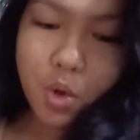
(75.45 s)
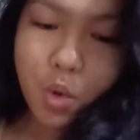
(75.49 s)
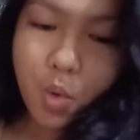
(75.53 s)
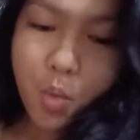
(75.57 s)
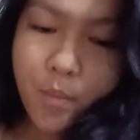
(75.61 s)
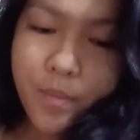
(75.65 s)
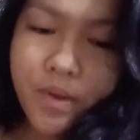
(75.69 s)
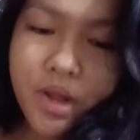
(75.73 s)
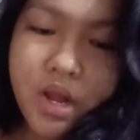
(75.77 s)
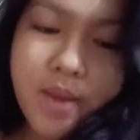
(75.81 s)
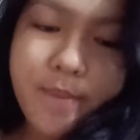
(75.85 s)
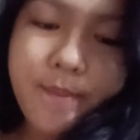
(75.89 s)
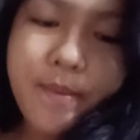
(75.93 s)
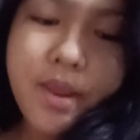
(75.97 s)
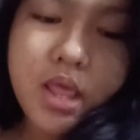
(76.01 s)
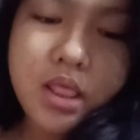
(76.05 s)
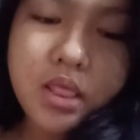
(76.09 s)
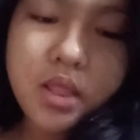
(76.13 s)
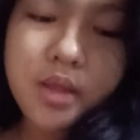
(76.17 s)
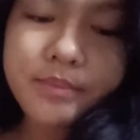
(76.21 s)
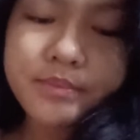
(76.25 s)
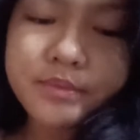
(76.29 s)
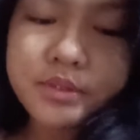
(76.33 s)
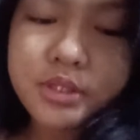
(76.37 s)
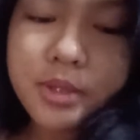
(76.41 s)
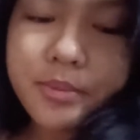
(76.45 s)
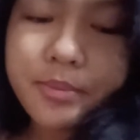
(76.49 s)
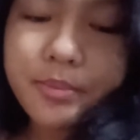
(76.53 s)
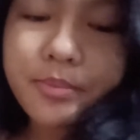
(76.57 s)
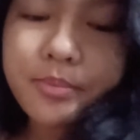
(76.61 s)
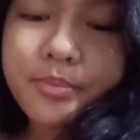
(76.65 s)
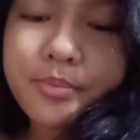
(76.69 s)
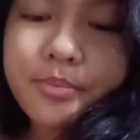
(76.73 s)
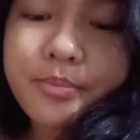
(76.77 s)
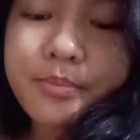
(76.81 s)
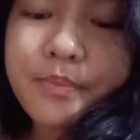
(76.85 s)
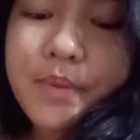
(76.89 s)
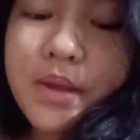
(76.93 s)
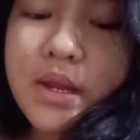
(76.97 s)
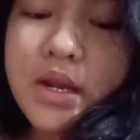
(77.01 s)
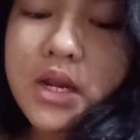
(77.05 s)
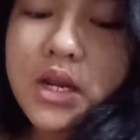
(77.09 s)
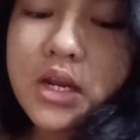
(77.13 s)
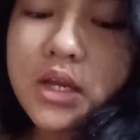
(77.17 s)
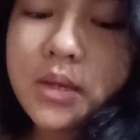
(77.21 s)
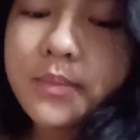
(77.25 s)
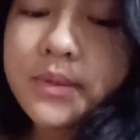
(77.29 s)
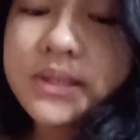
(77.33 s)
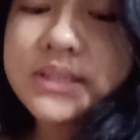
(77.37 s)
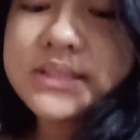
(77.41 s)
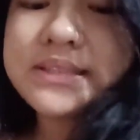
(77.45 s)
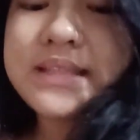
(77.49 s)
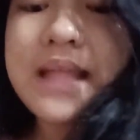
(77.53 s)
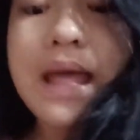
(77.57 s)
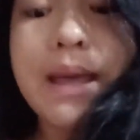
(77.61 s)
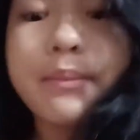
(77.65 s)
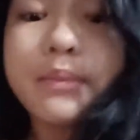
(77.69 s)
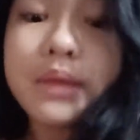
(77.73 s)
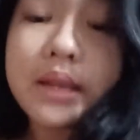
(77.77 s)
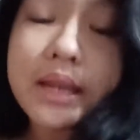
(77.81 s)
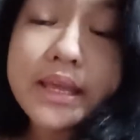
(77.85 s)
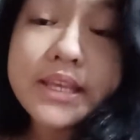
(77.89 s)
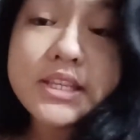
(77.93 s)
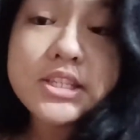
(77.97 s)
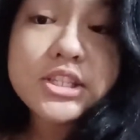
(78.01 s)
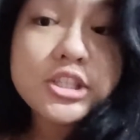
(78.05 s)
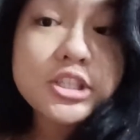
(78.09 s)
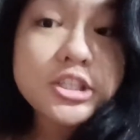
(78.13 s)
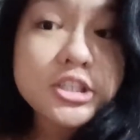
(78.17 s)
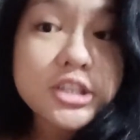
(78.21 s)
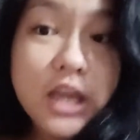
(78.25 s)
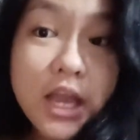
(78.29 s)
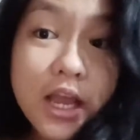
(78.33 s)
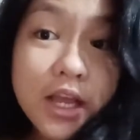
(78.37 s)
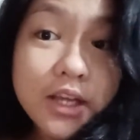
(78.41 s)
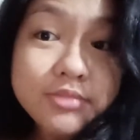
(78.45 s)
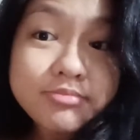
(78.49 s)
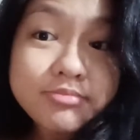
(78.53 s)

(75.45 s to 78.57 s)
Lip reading: opening my laptop para lang mag-stabilize siya.